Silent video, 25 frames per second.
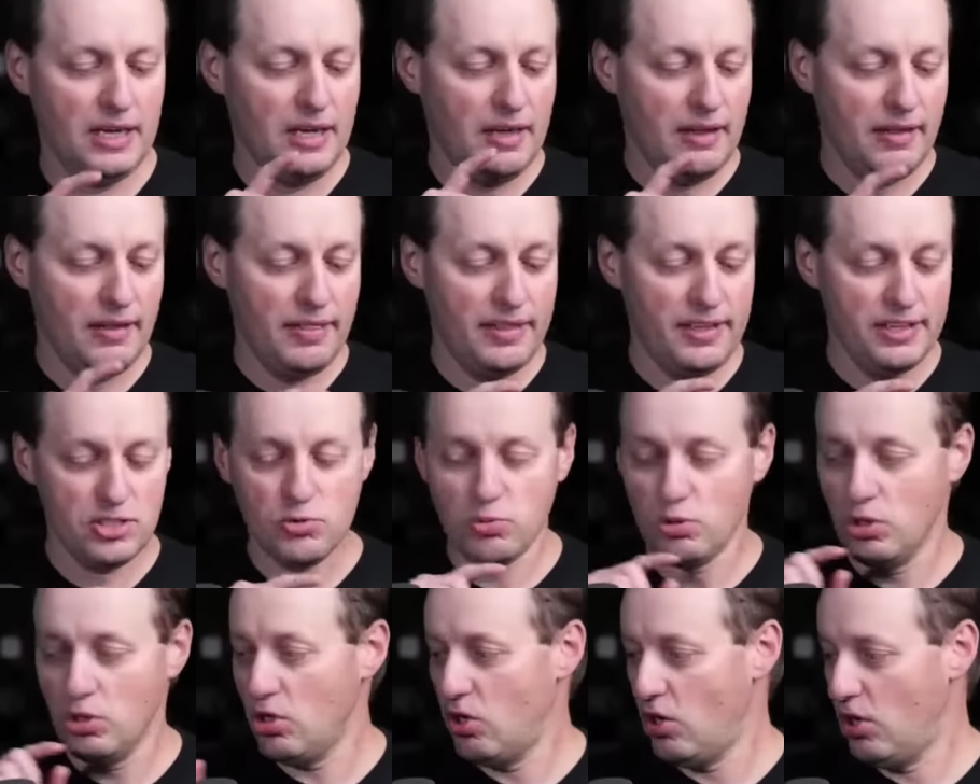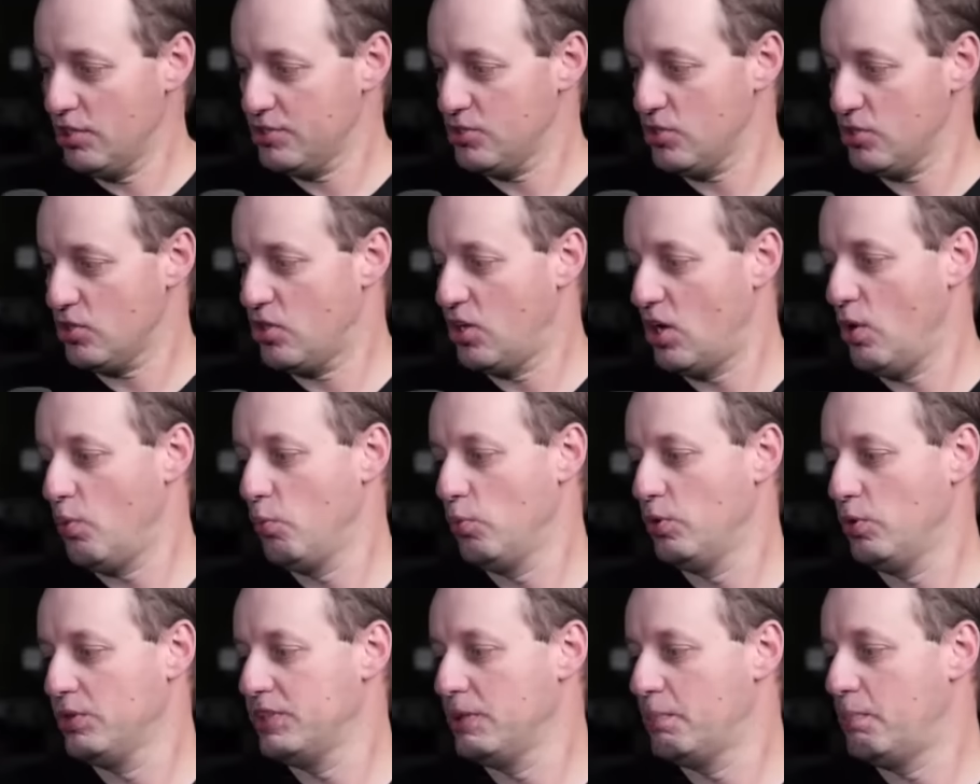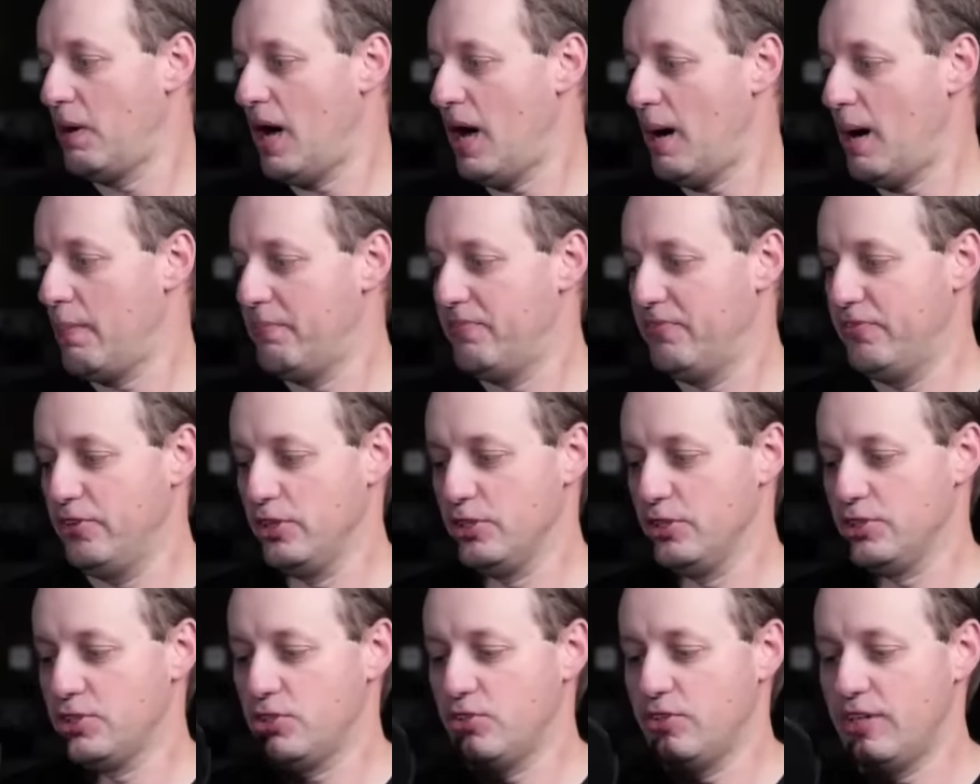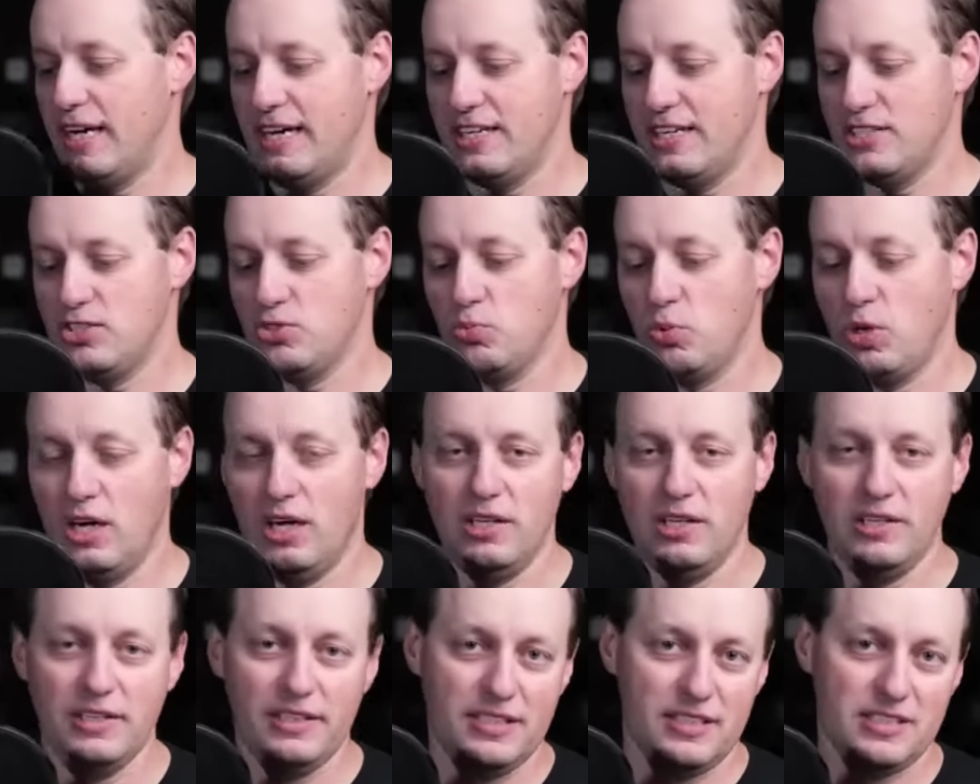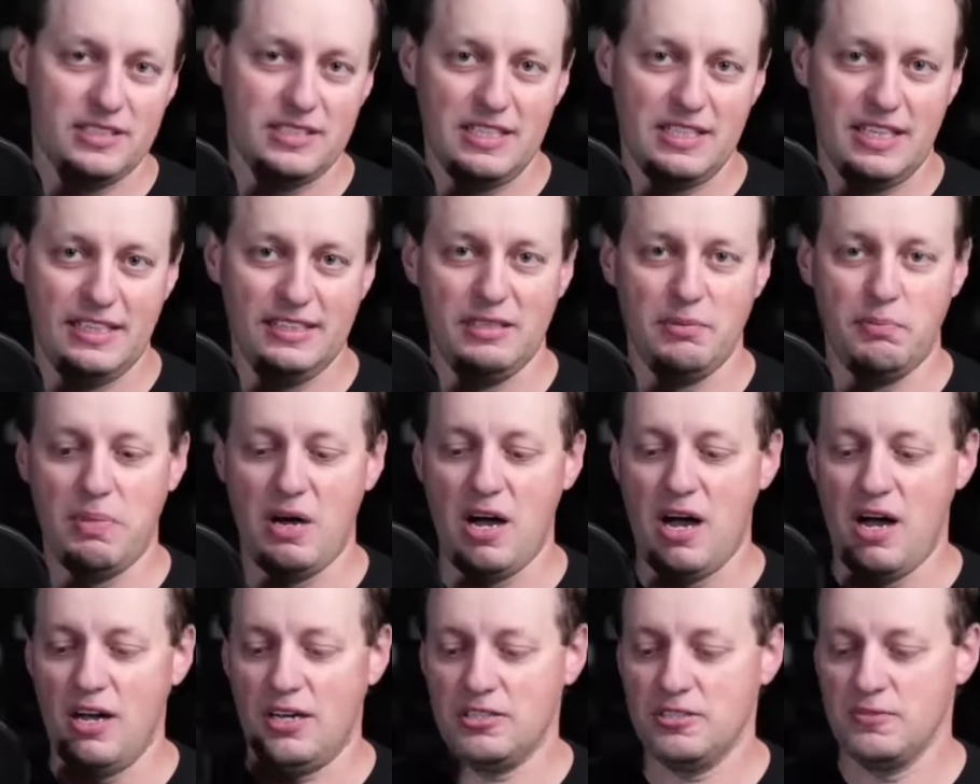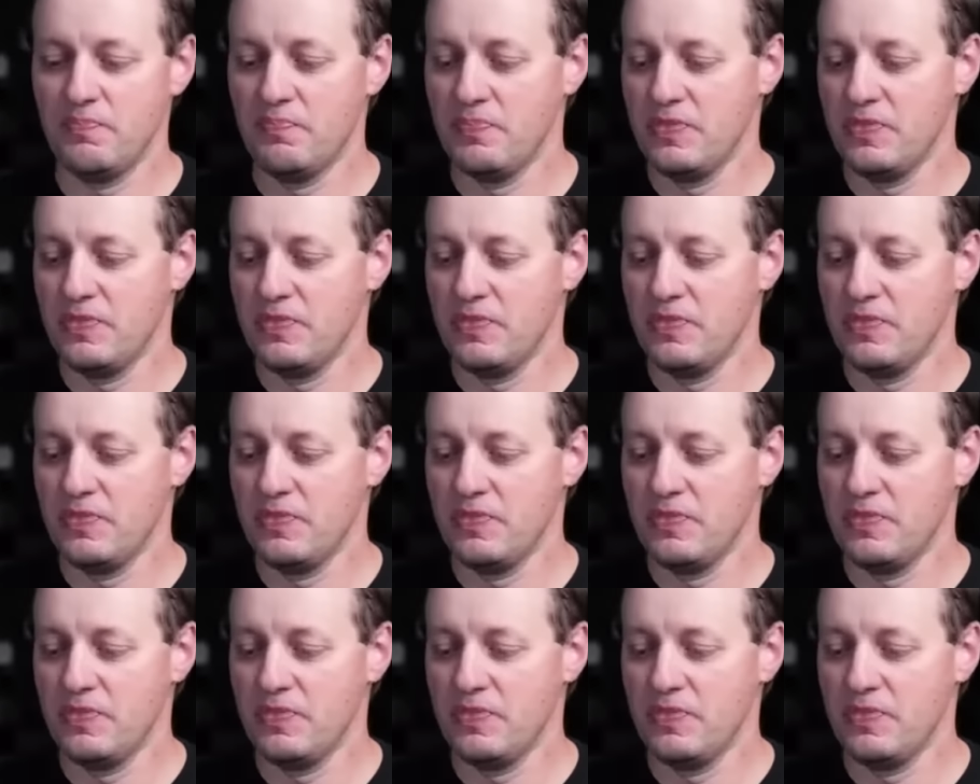This will also come with a pop filter as well inside the box.